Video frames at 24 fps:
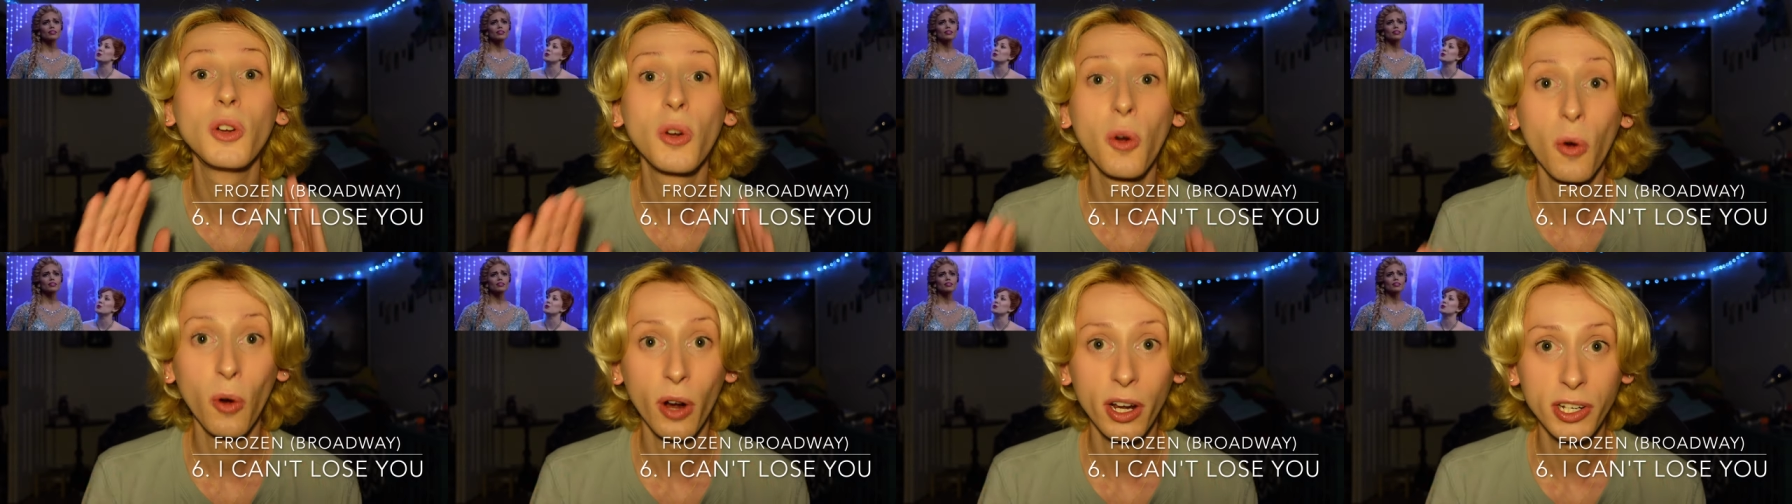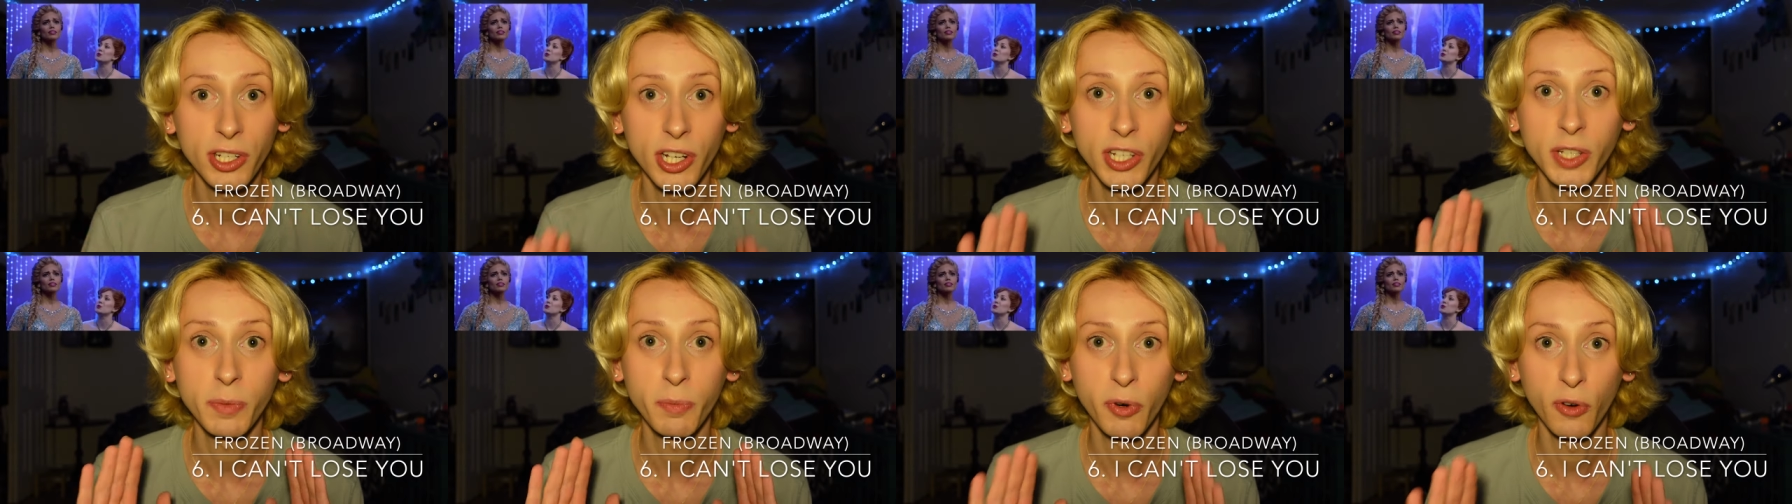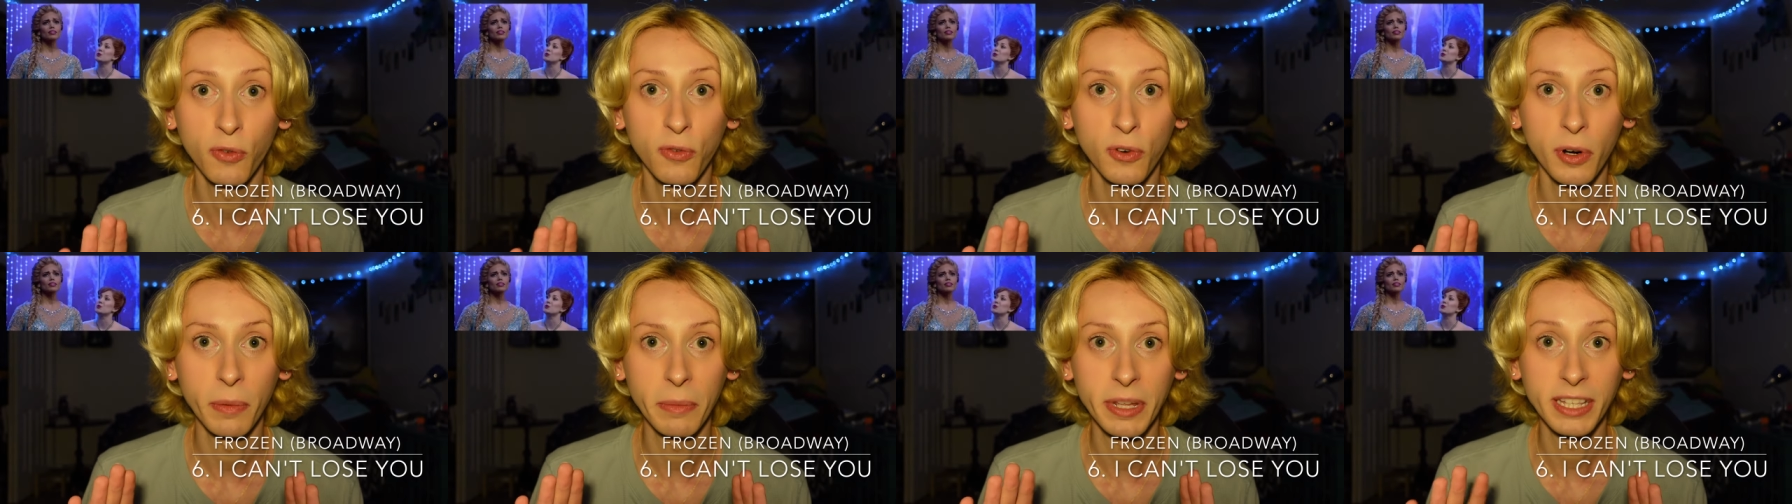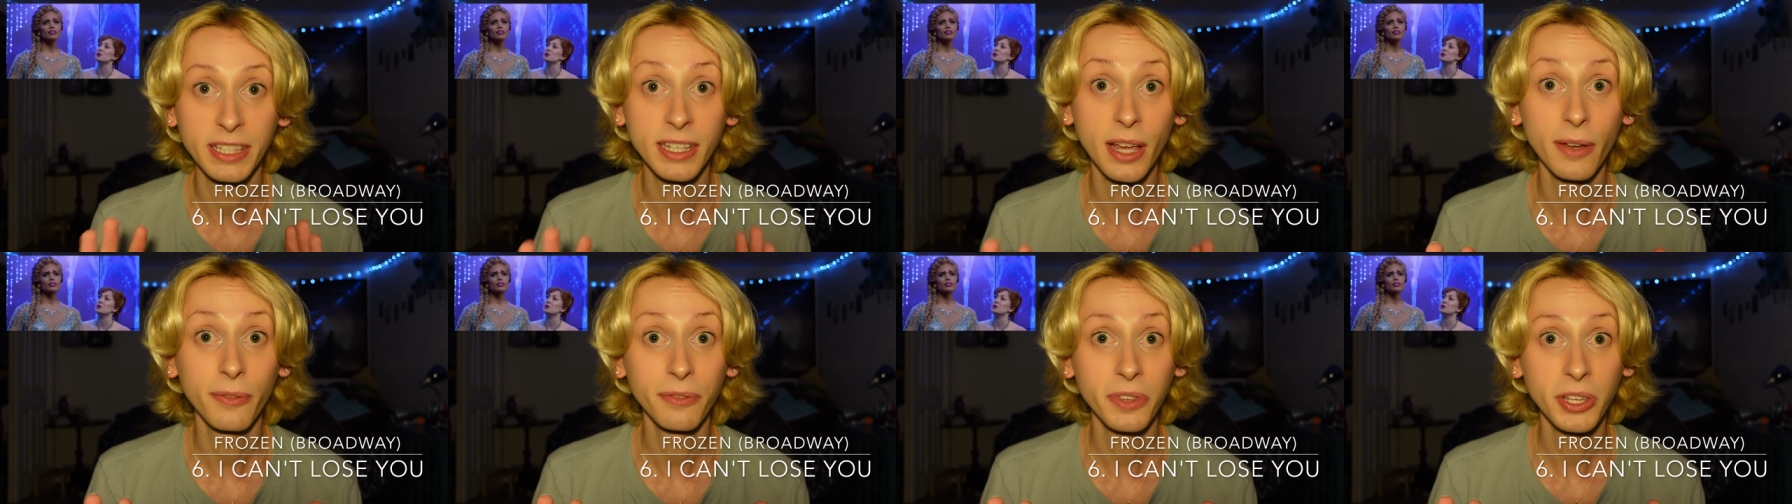gorgeous
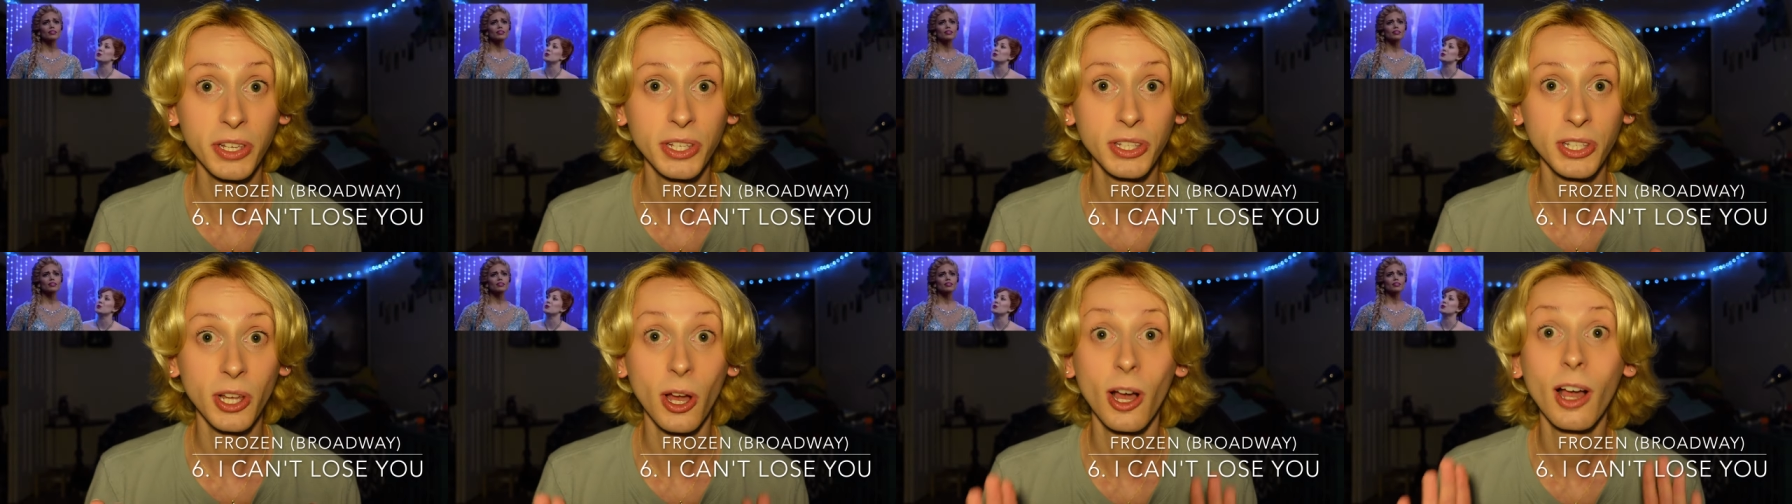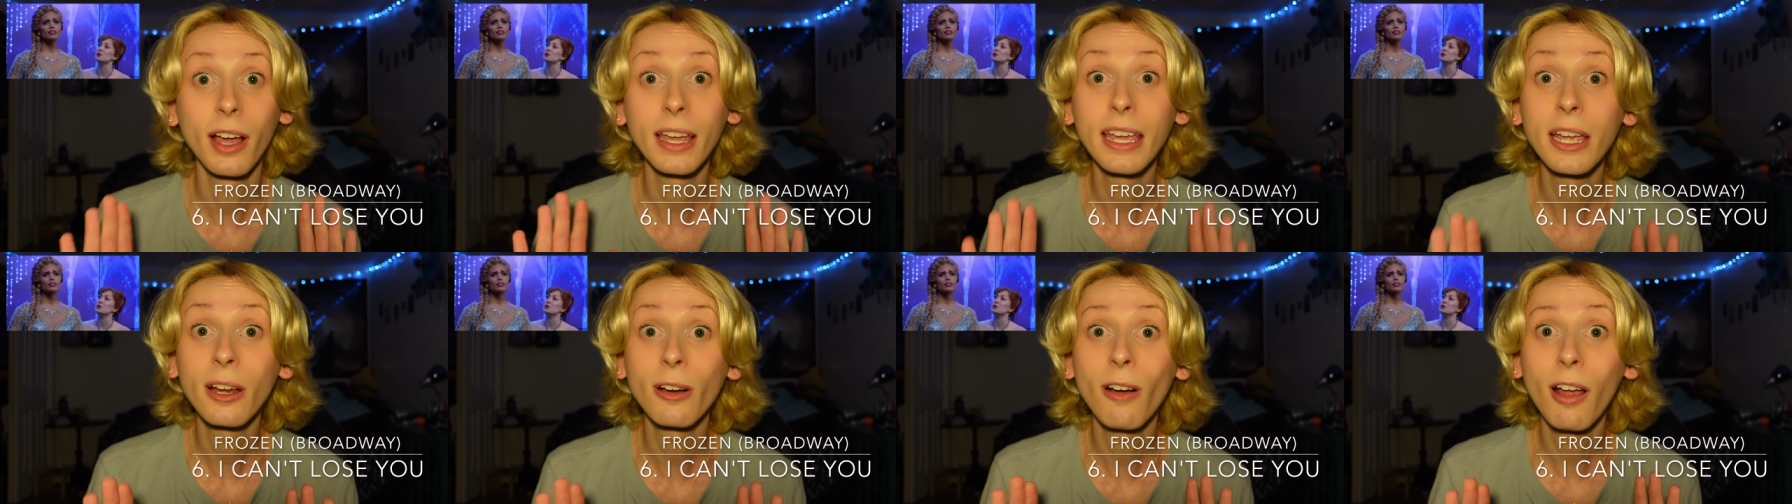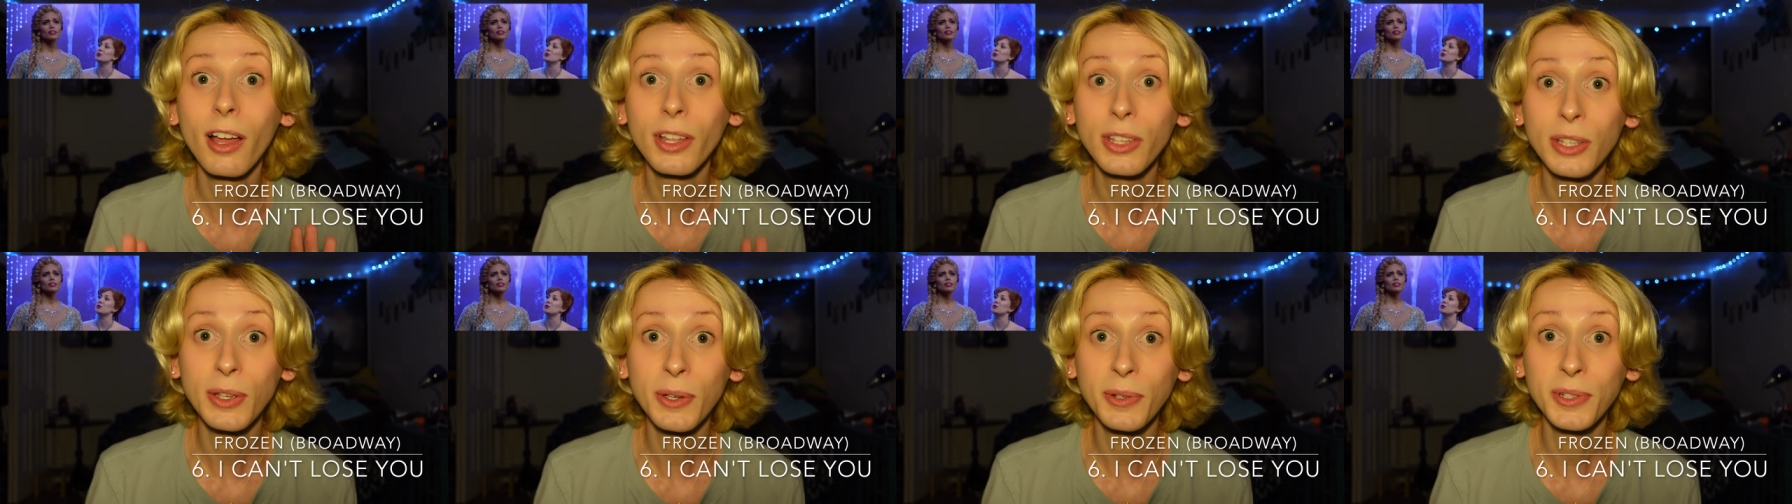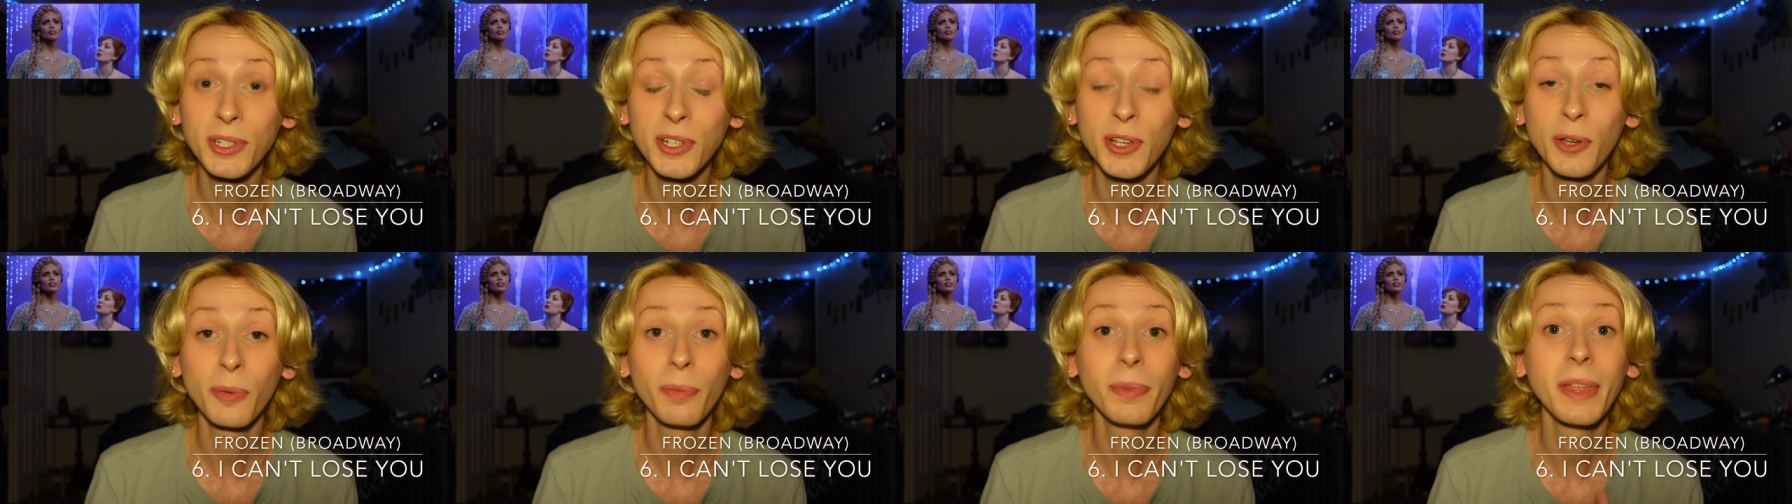performance of this song here on
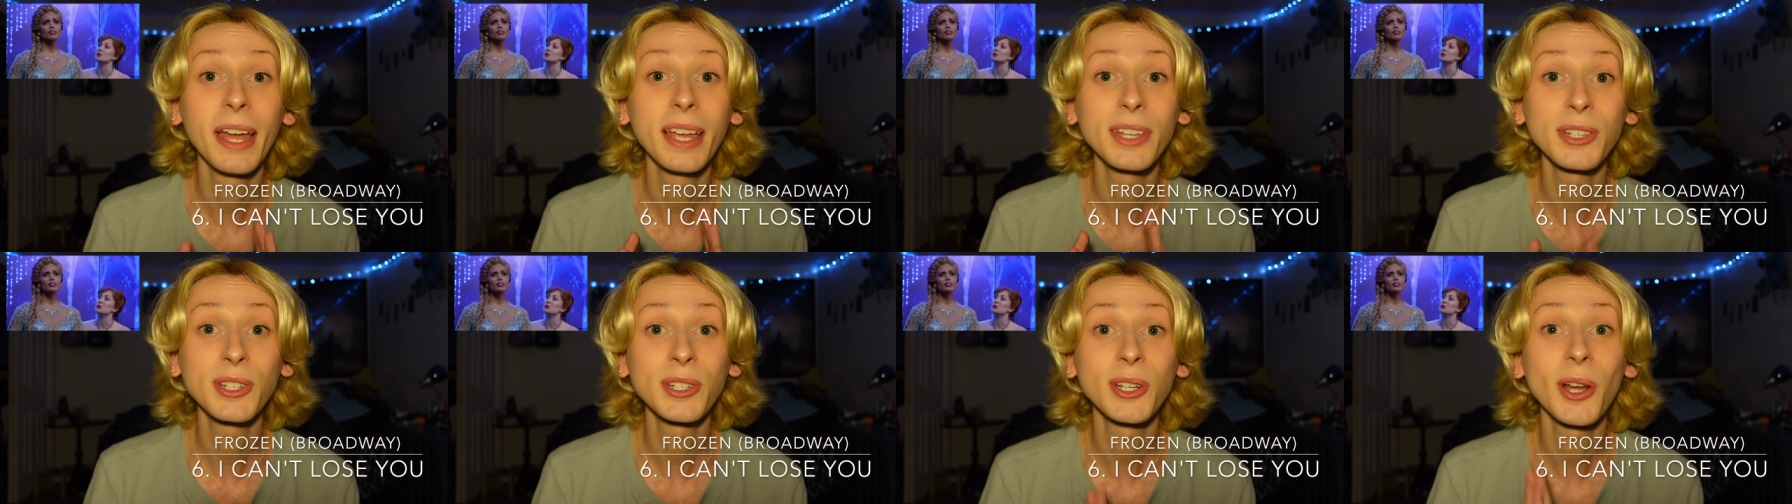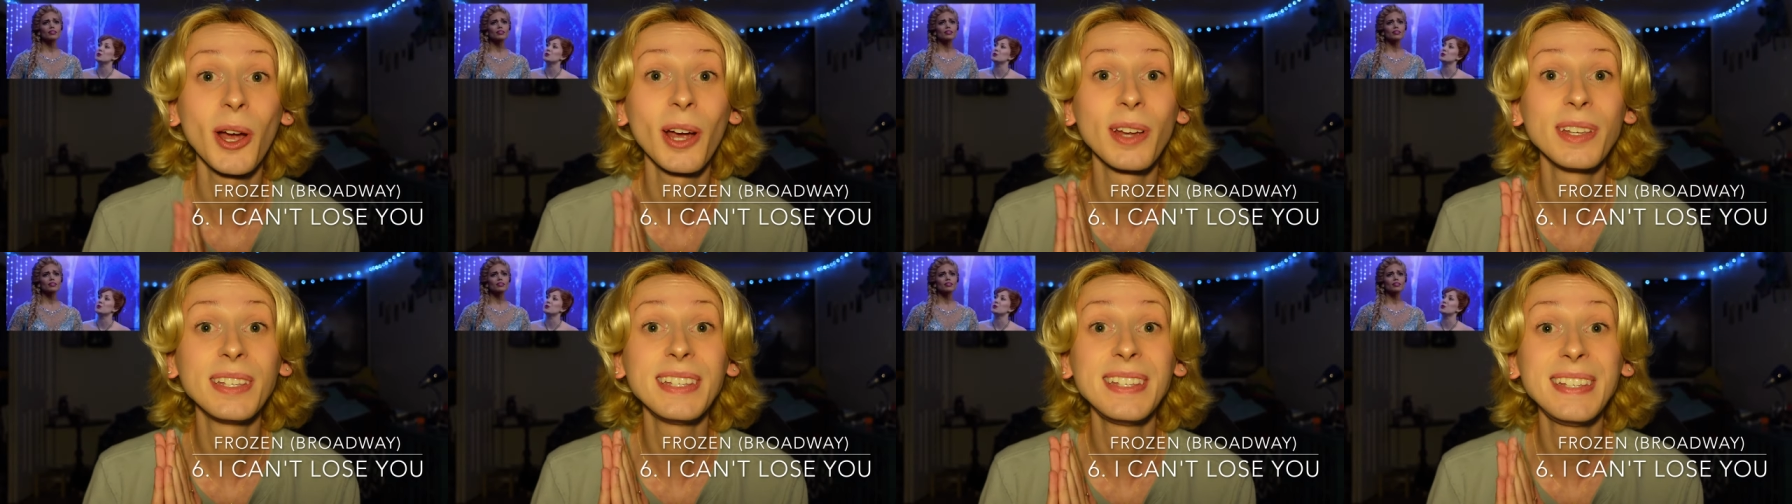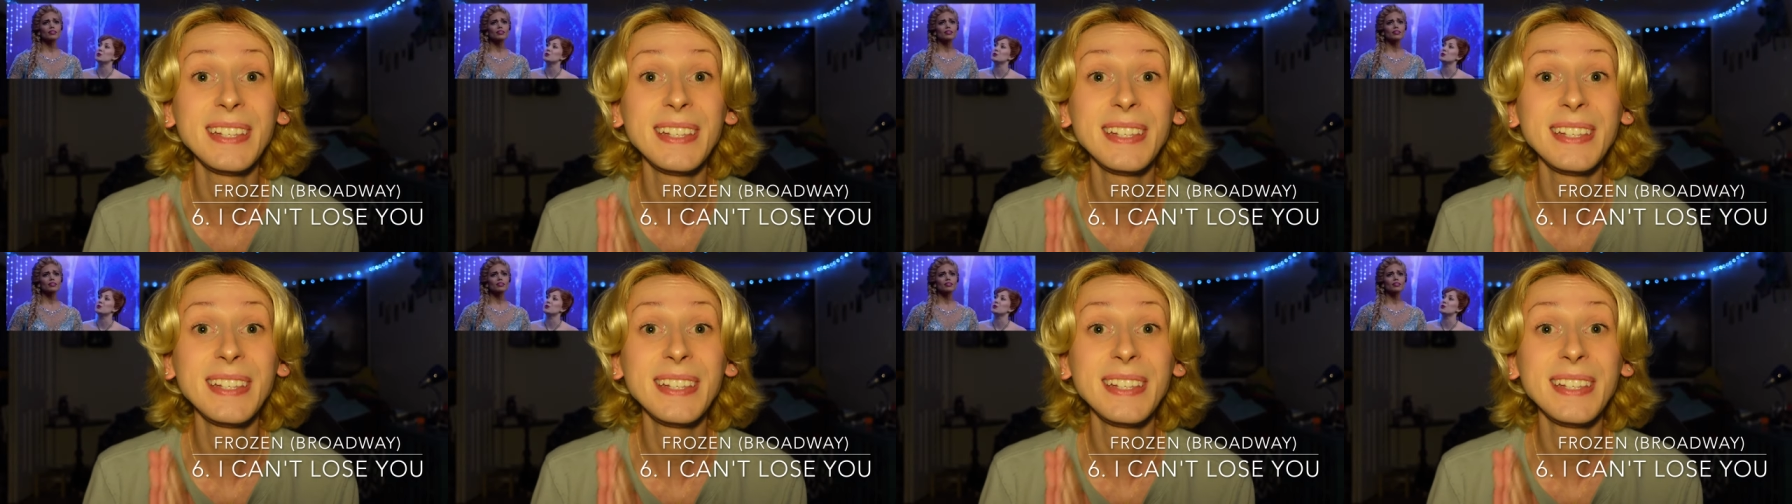YouTube that stars